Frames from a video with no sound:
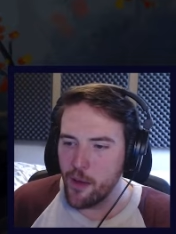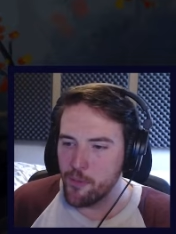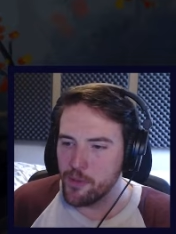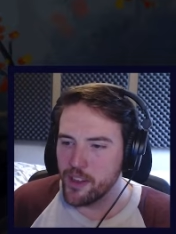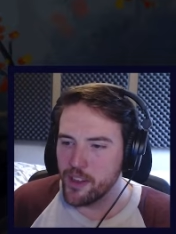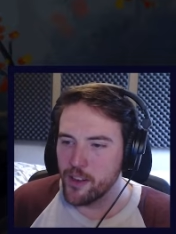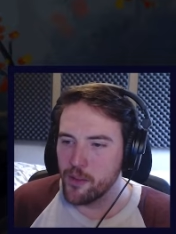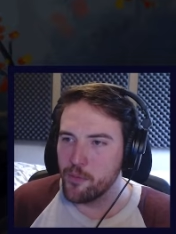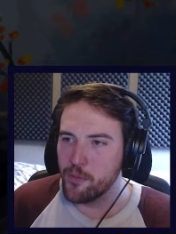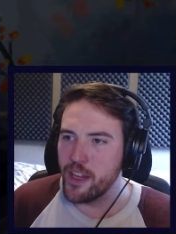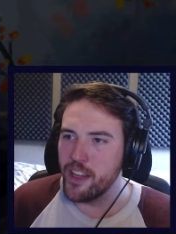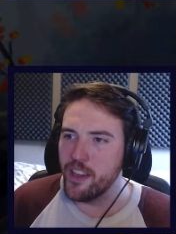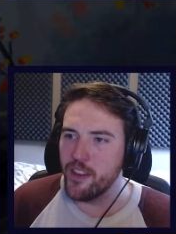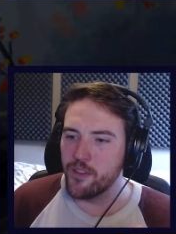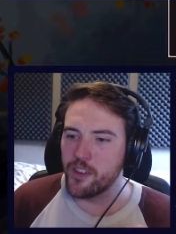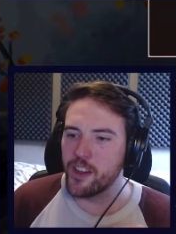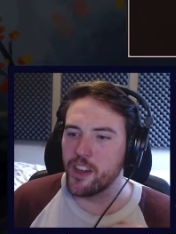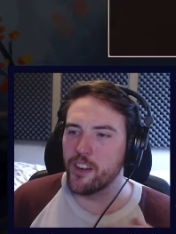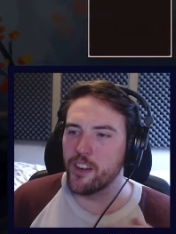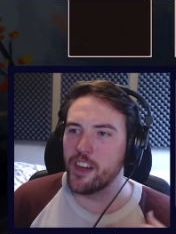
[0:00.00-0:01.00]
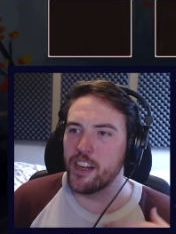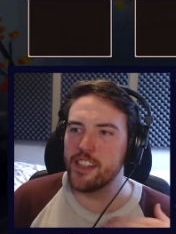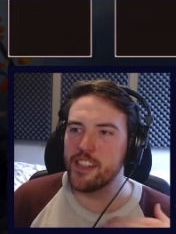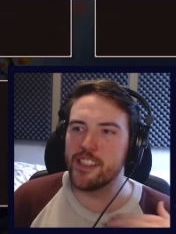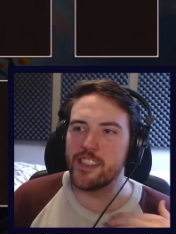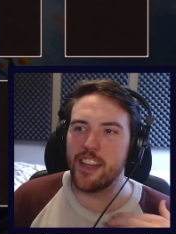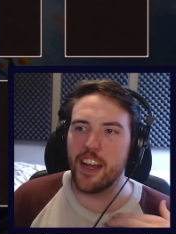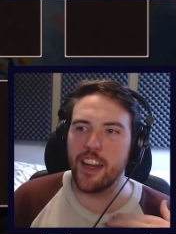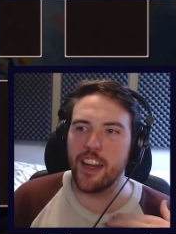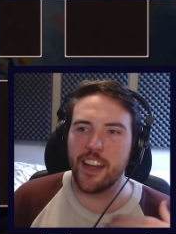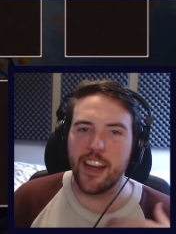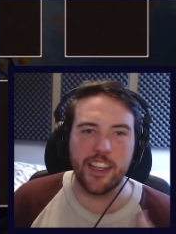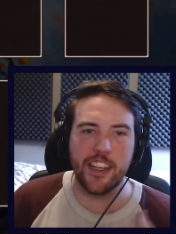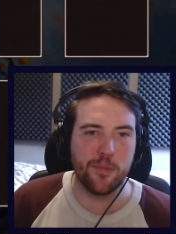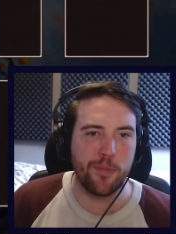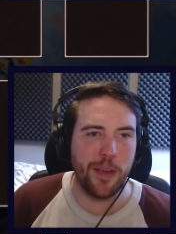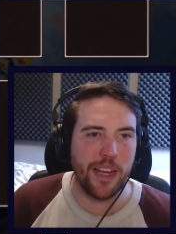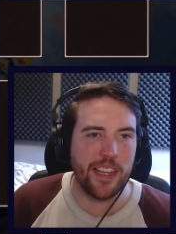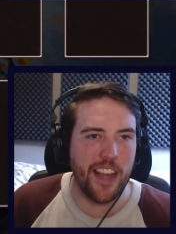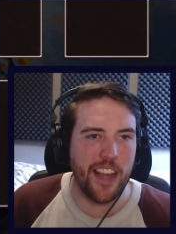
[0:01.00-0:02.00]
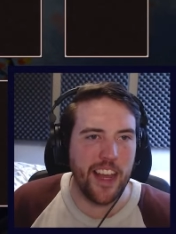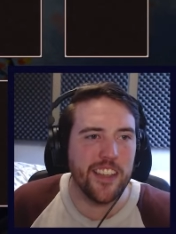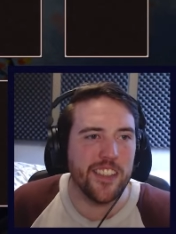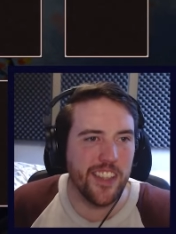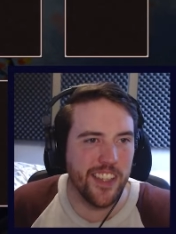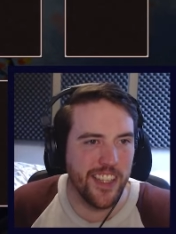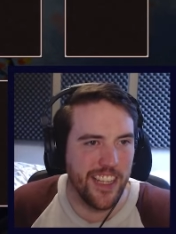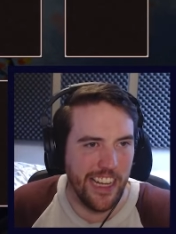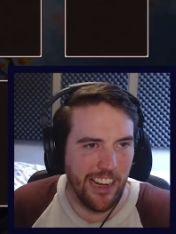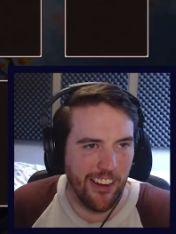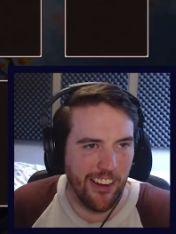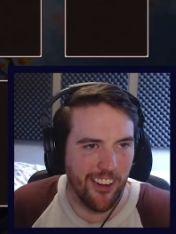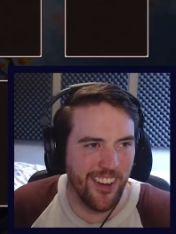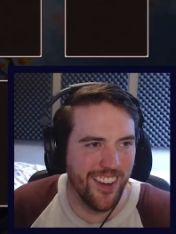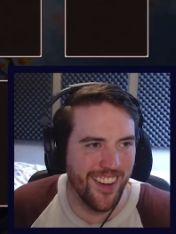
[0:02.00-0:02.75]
a little bit. You're kind of setting an expectation here.